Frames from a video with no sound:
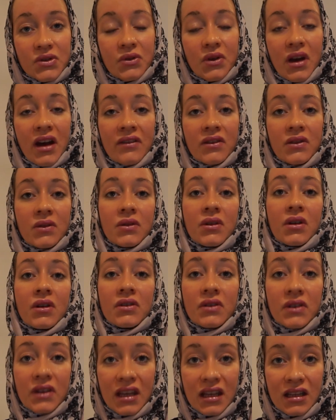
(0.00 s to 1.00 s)
You have to
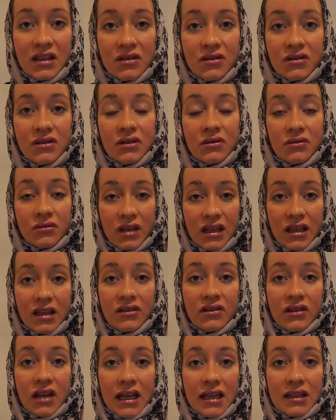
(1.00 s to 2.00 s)
continue to
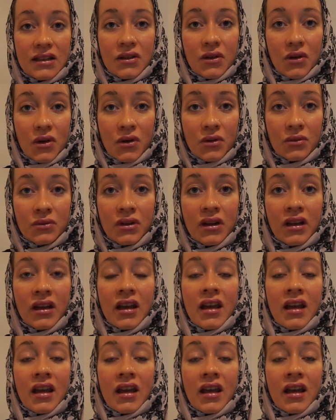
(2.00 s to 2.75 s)
recreate your own